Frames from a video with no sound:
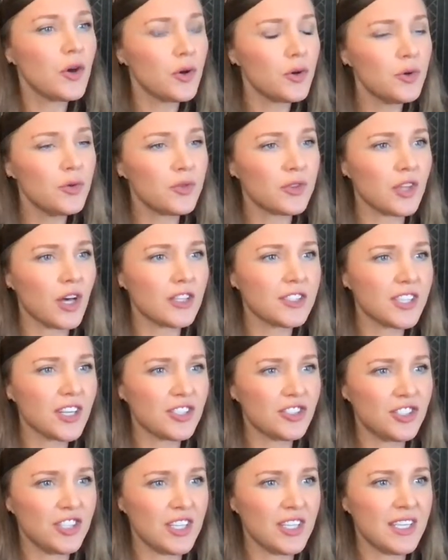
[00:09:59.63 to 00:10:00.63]
Ooh, thoughts
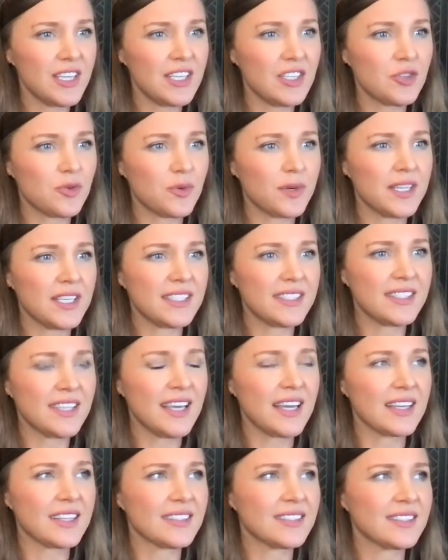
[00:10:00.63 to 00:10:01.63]
on Gene Key
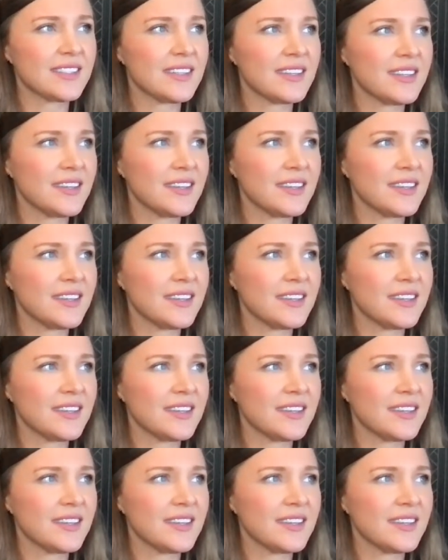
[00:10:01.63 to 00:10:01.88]
26.